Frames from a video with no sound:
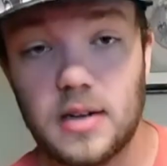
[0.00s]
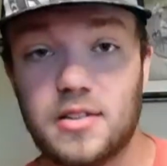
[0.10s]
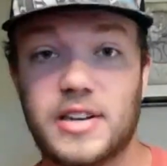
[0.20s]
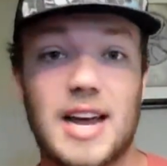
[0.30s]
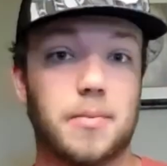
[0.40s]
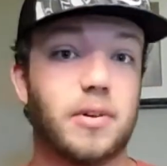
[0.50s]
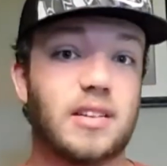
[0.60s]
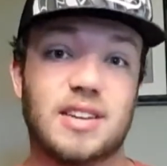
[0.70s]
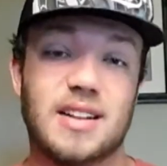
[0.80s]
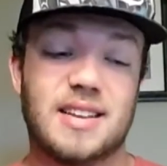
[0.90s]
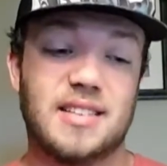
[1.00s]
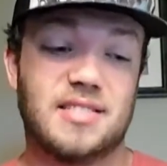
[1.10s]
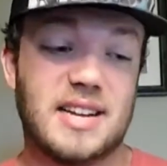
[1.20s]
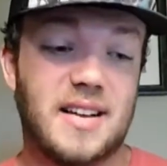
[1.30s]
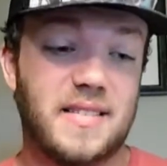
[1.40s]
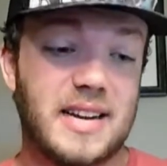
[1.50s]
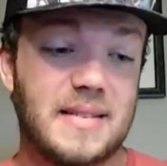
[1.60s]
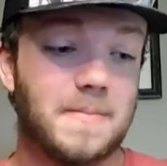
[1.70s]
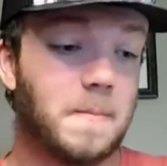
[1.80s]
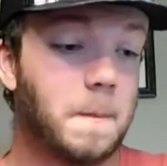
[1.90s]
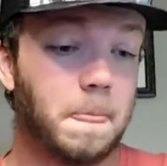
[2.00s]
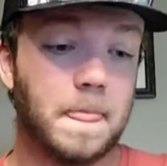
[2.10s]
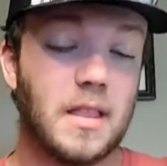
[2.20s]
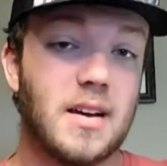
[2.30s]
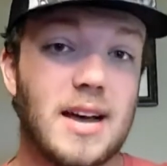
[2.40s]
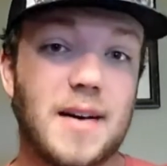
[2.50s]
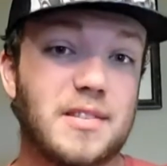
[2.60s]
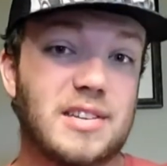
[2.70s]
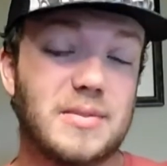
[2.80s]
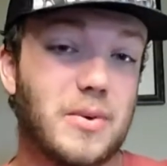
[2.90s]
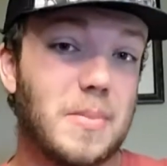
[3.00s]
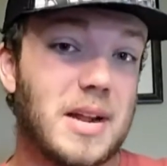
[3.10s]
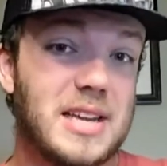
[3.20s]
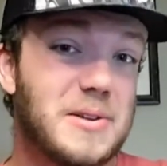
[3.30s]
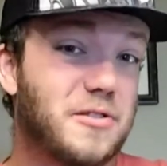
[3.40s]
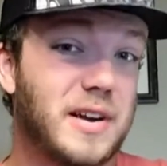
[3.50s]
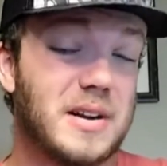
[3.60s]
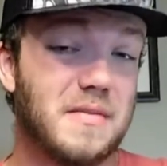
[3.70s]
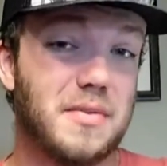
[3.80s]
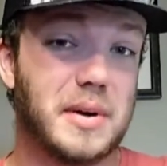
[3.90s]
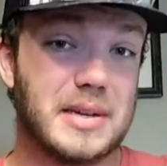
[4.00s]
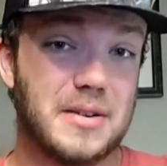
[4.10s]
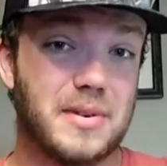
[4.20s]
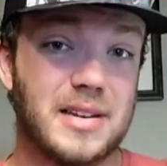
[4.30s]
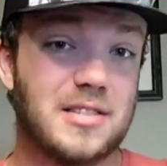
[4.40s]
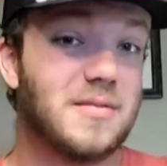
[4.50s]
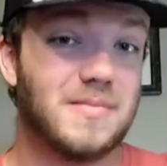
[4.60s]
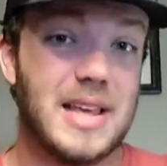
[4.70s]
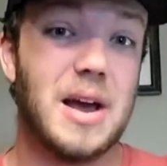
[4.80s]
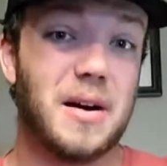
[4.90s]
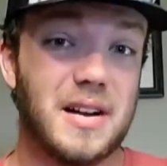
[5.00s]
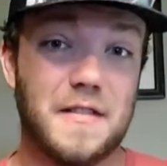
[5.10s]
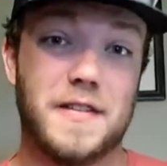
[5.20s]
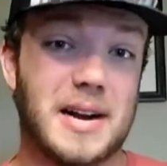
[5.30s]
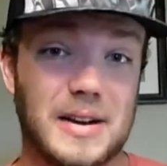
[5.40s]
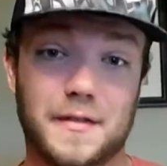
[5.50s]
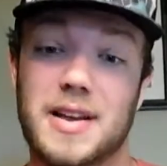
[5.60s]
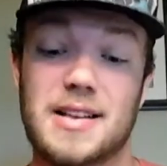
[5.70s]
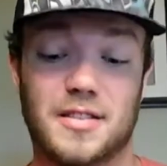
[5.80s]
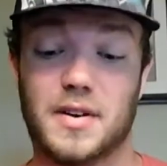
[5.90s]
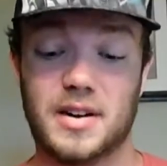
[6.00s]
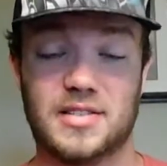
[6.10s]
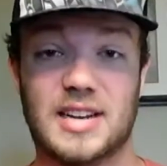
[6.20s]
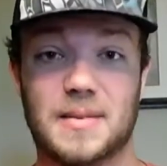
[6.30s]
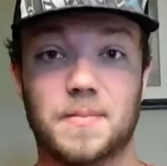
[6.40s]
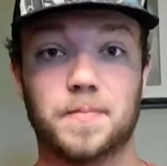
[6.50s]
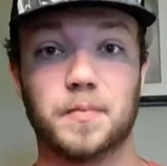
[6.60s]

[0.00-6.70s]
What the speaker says: So yeah, really excited to test it out, and obviously I'm not a huge fan of throwing Ned rigs. They are effective, as I've already said.